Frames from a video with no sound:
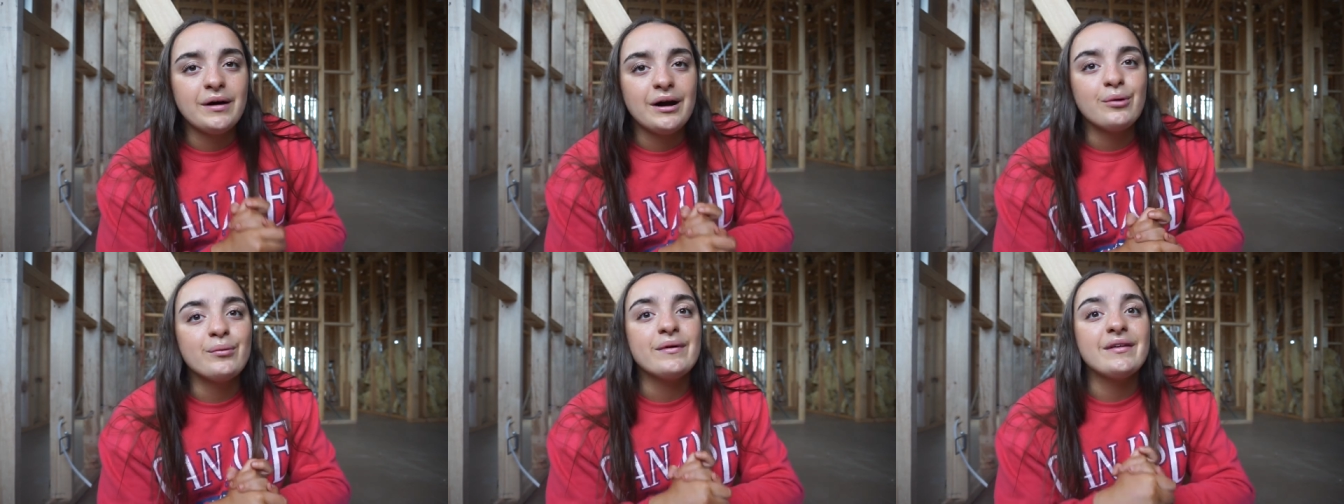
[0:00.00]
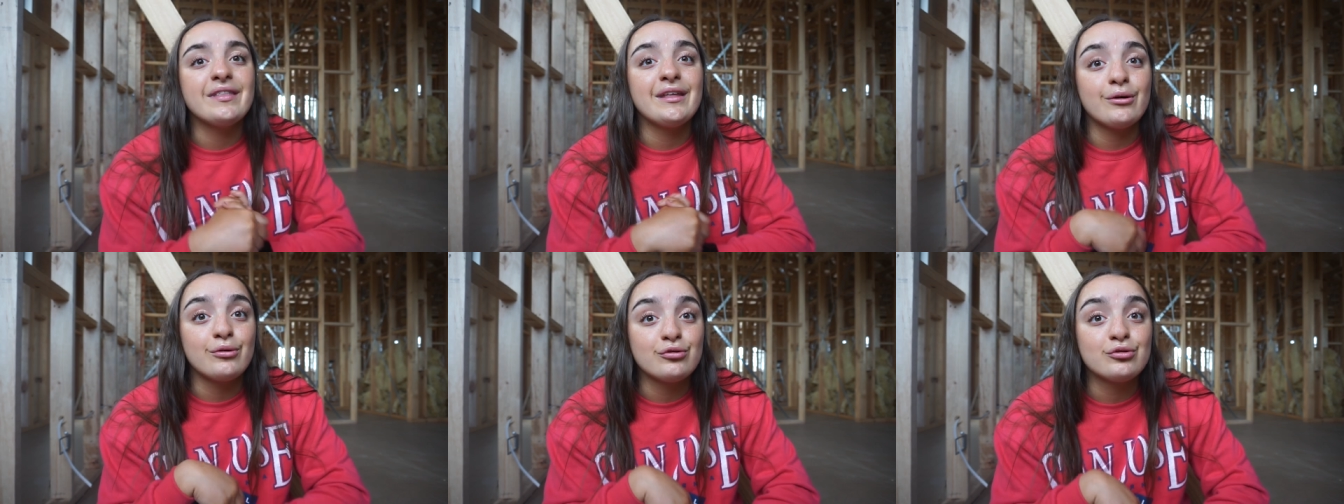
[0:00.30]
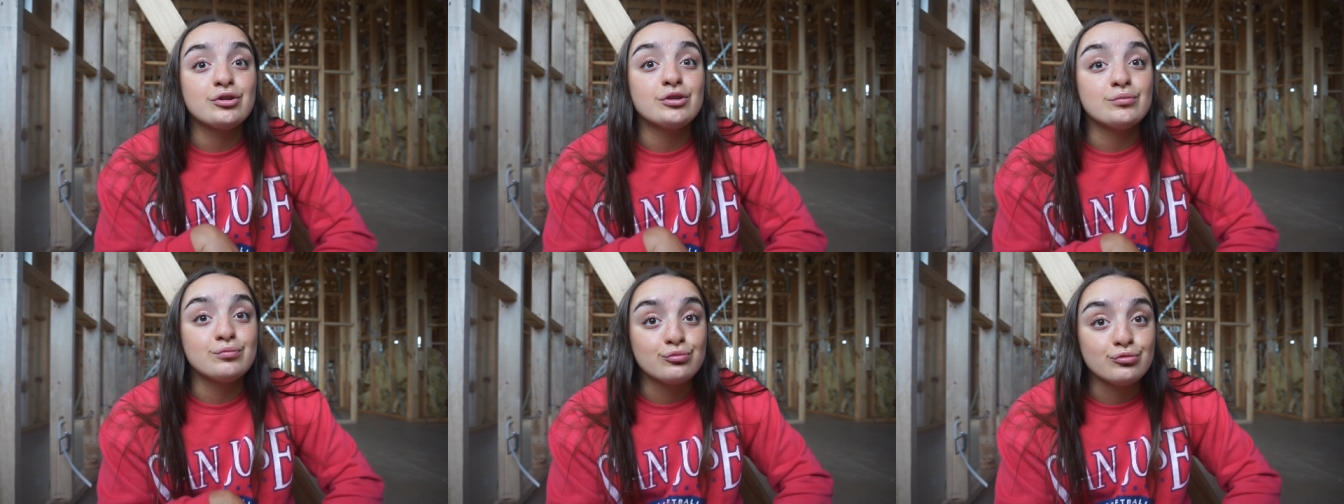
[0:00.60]
But we, there
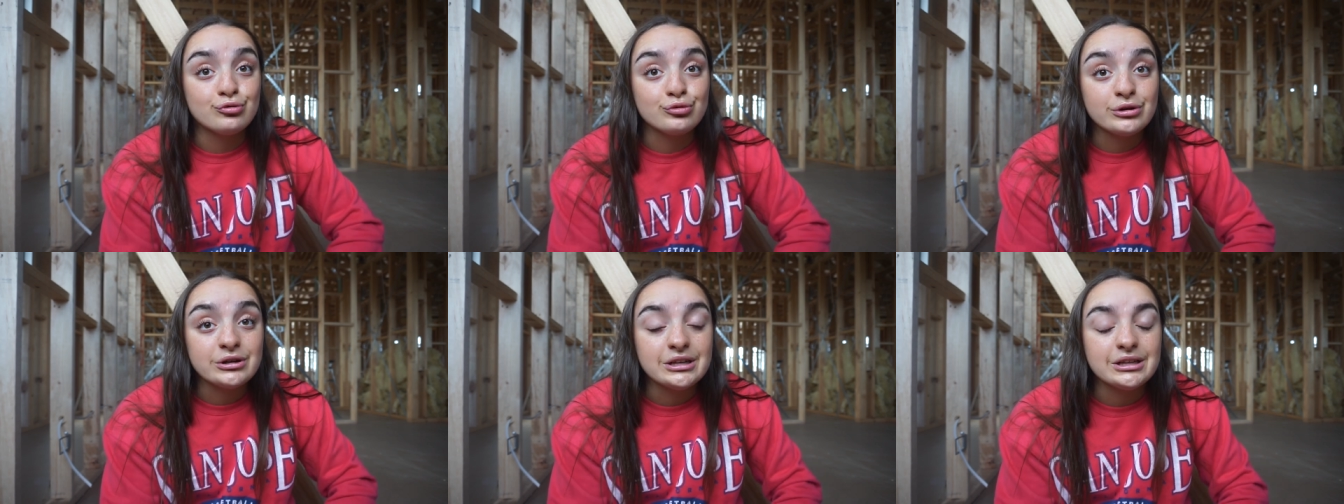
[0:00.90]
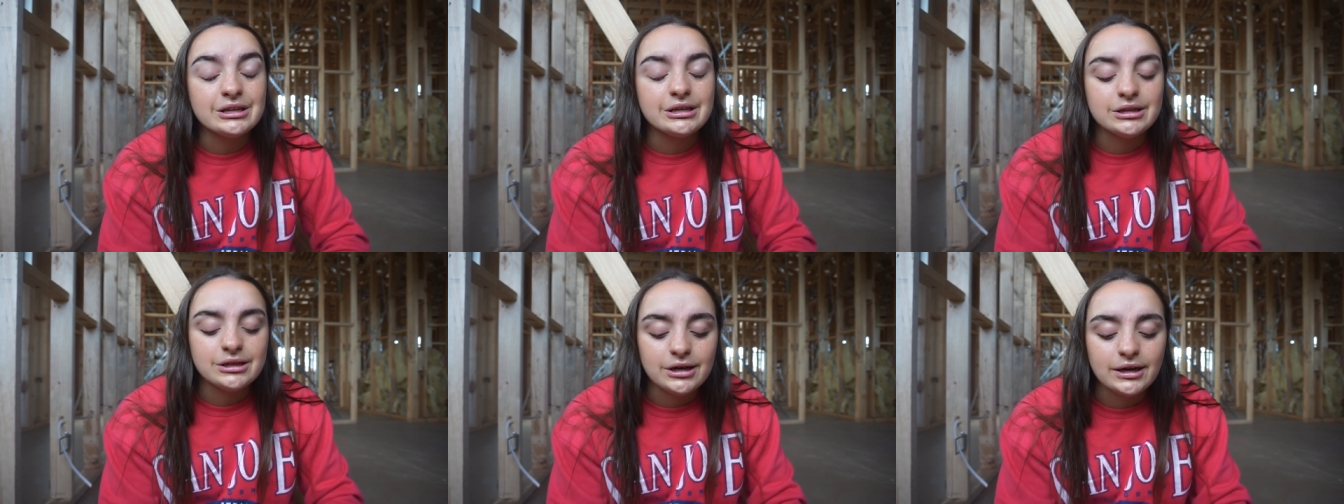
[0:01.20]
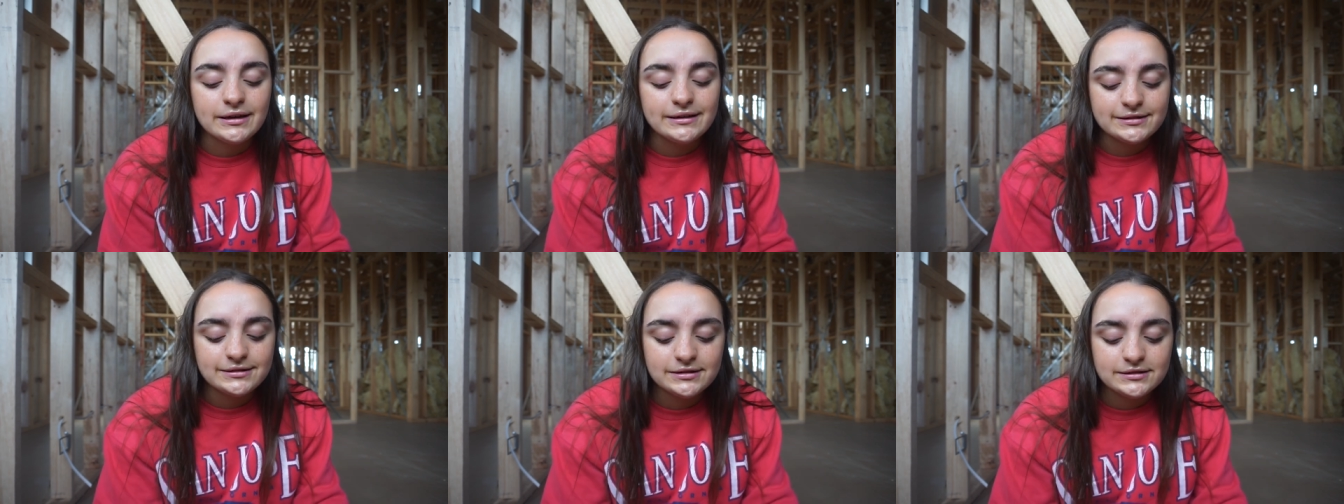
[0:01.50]
was some really
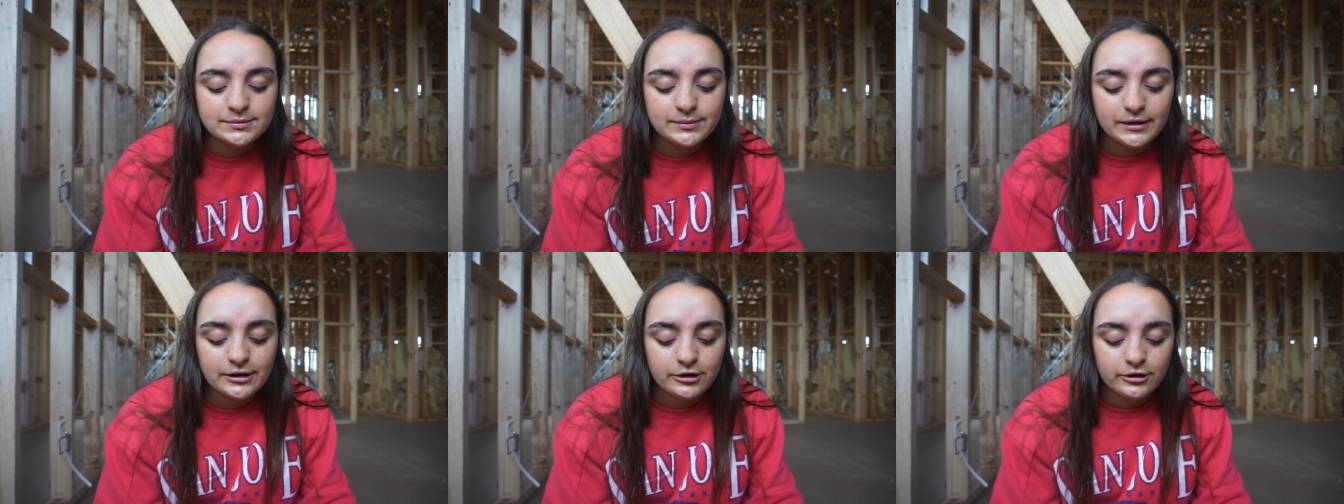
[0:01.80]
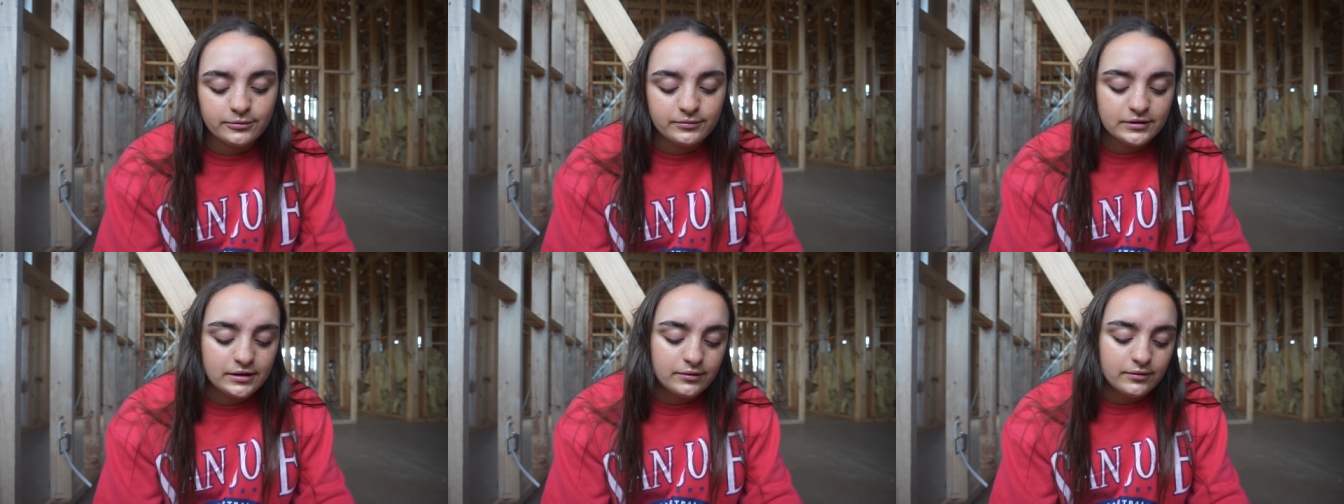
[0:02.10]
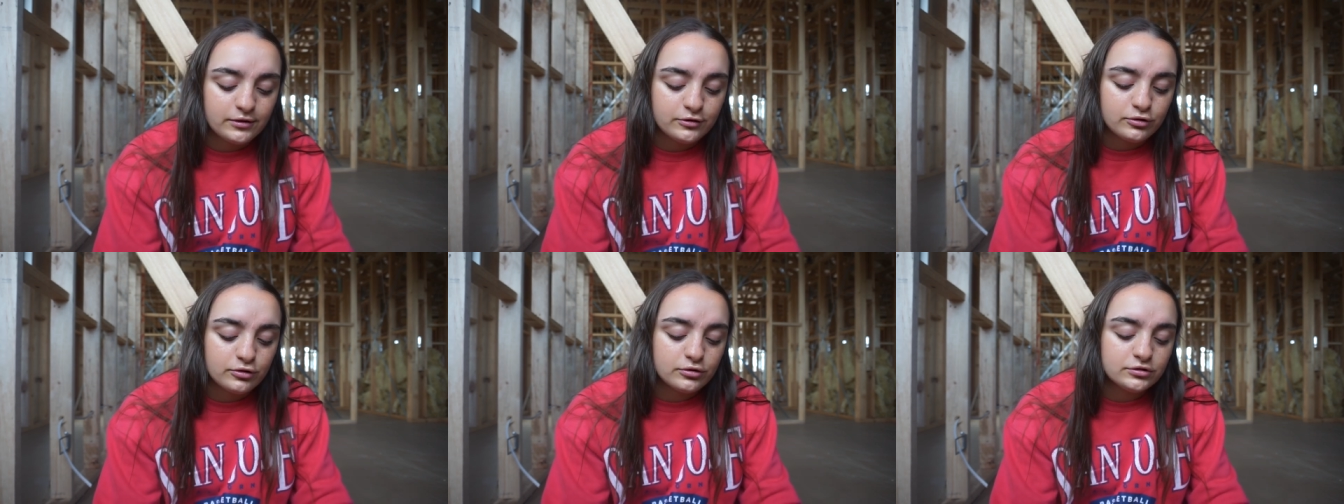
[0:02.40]
nice display homes that
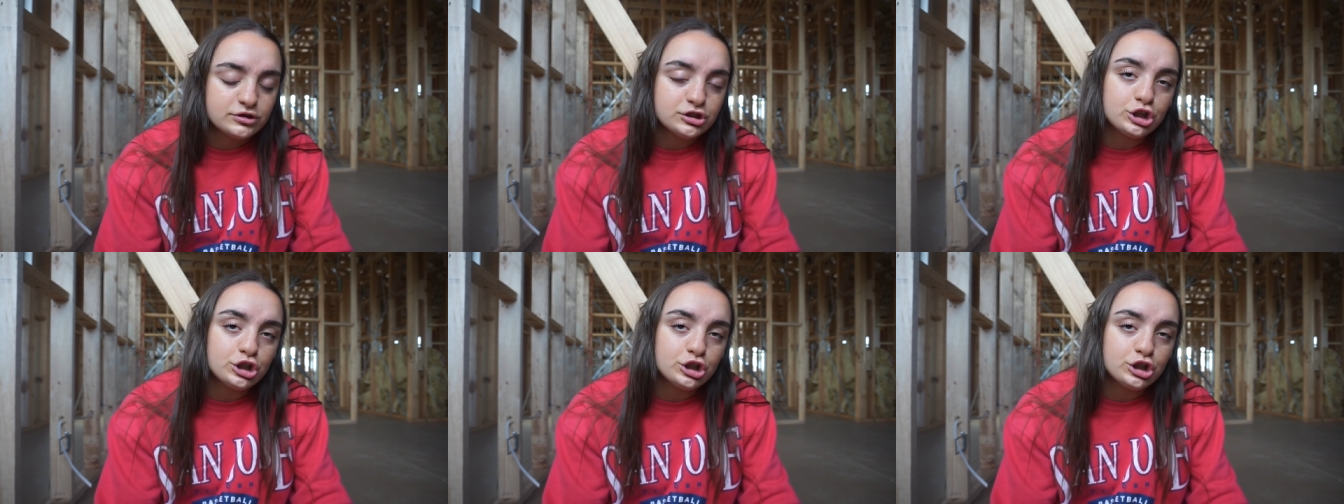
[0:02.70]
we saw.